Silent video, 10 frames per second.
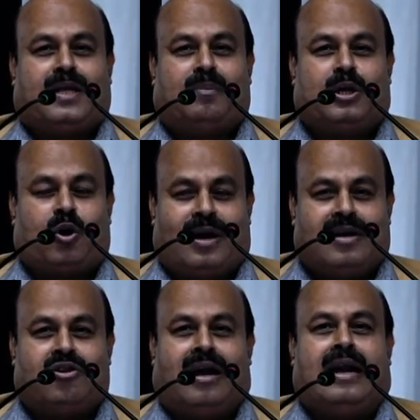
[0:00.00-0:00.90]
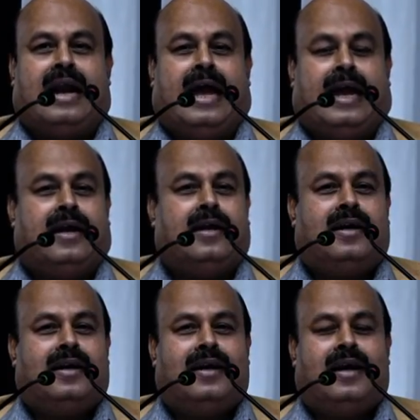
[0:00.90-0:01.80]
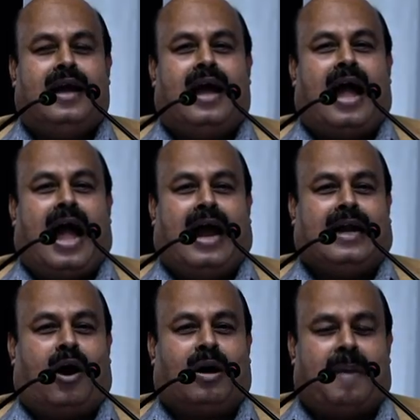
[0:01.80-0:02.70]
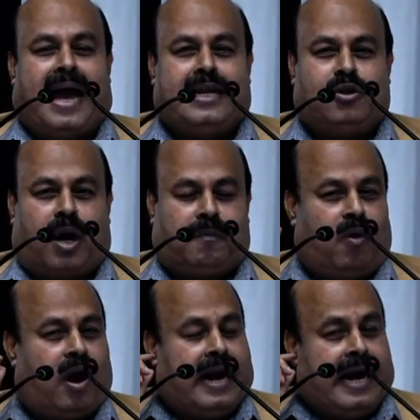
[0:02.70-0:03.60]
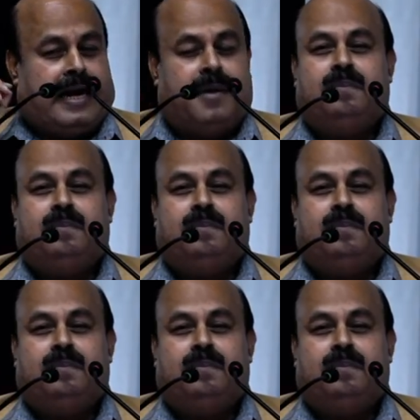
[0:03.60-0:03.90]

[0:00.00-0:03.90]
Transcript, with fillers: of the torrential rain and our mines got flooded,